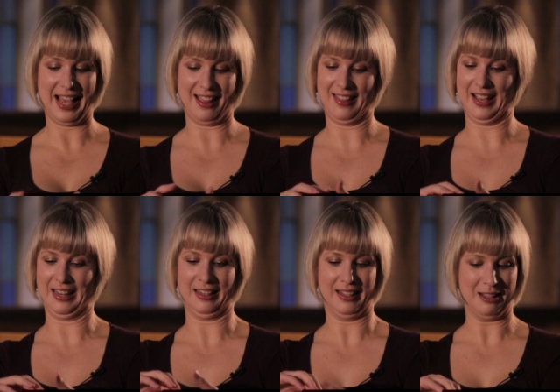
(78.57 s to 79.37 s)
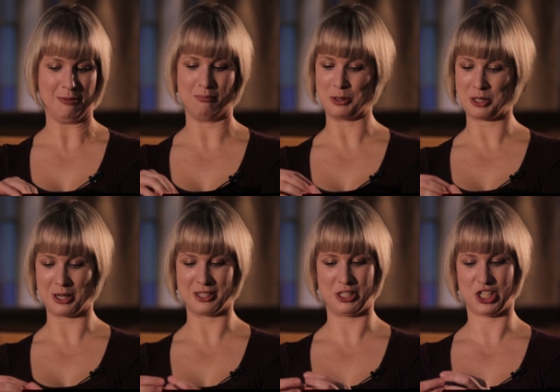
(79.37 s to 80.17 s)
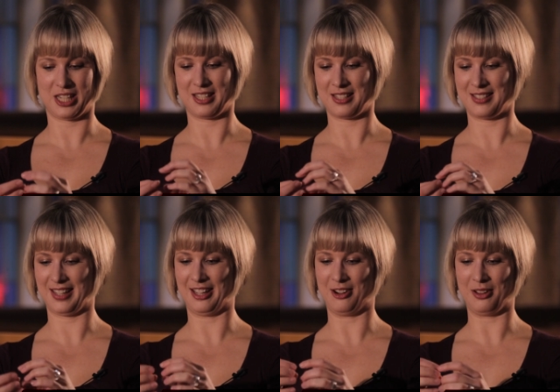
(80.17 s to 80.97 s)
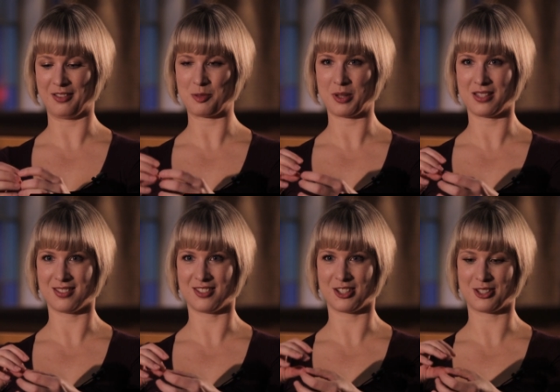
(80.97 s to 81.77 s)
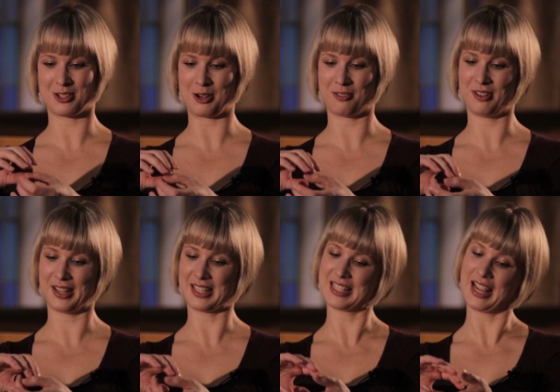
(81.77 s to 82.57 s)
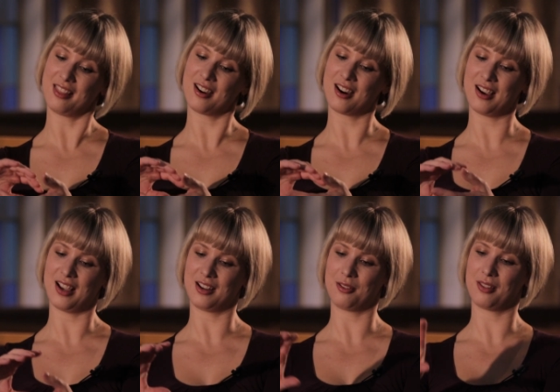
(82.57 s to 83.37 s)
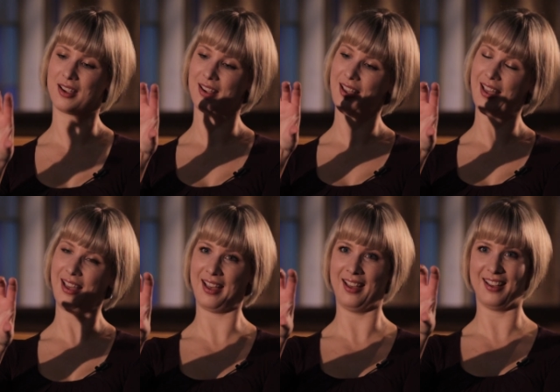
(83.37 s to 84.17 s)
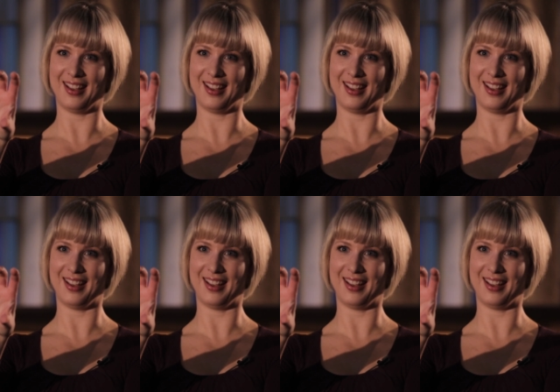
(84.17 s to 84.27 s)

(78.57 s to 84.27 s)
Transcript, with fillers: And then Mozart is a genius, and all of these pieces just start fitting together, and you think, ha!